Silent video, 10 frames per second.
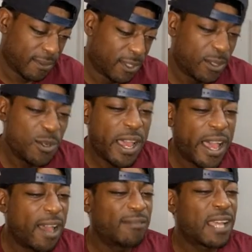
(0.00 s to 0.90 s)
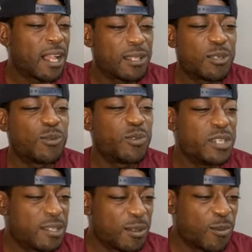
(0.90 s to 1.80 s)
So you have knowledge and
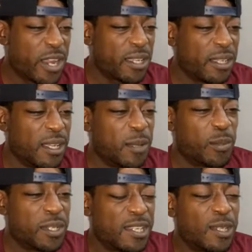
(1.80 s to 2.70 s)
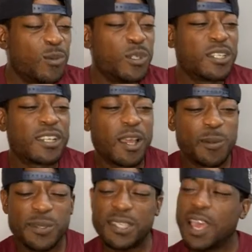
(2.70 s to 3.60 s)
wisdom, right? But then when it
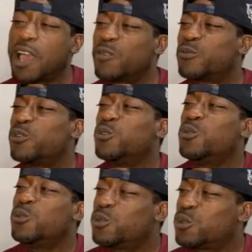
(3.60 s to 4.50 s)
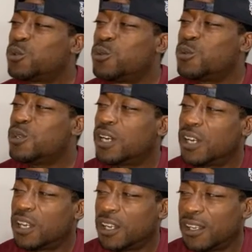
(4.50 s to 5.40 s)
comes time for you to
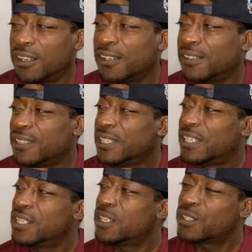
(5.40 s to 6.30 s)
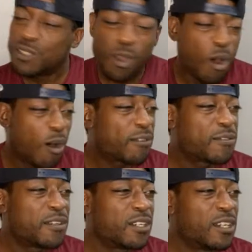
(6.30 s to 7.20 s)

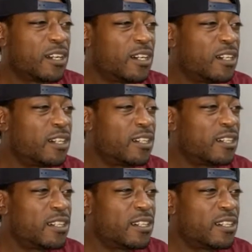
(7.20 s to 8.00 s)
solve a